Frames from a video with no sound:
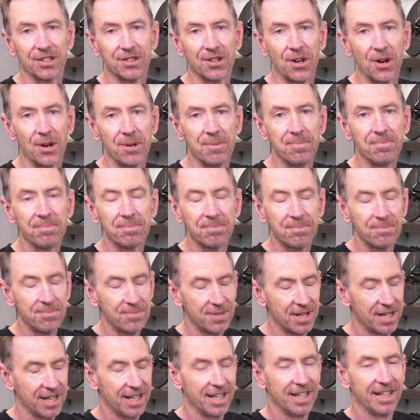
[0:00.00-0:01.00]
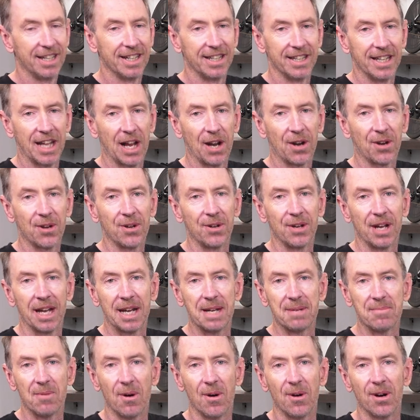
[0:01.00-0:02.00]
So that'll do.
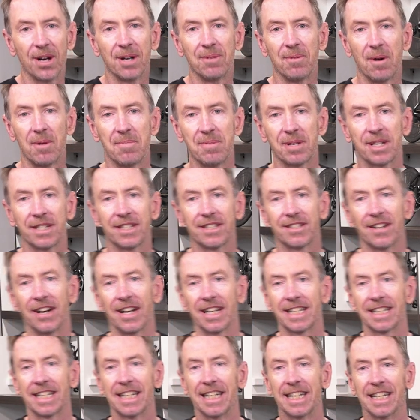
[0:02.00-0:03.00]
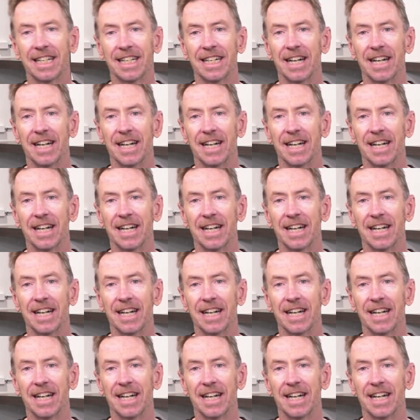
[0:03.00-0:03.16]
Any more, won't be concise.